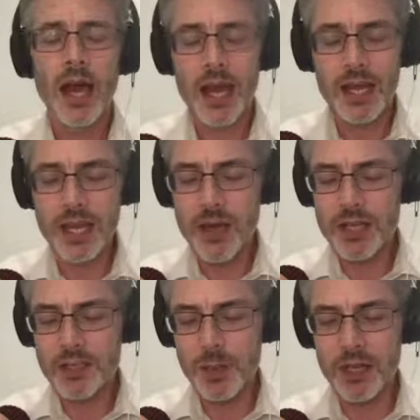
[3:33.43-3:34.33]
No,
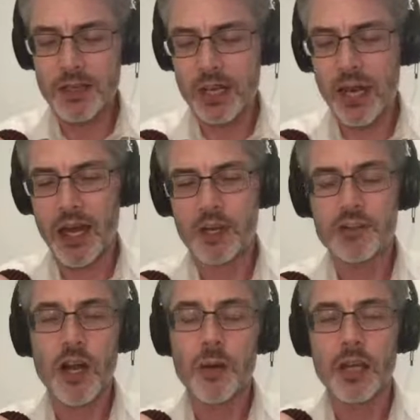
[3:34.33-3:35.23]
it's been
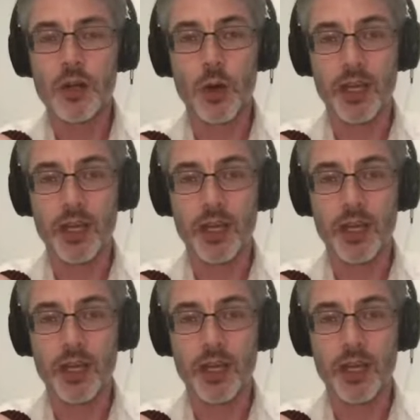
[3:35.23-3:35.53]
growing quite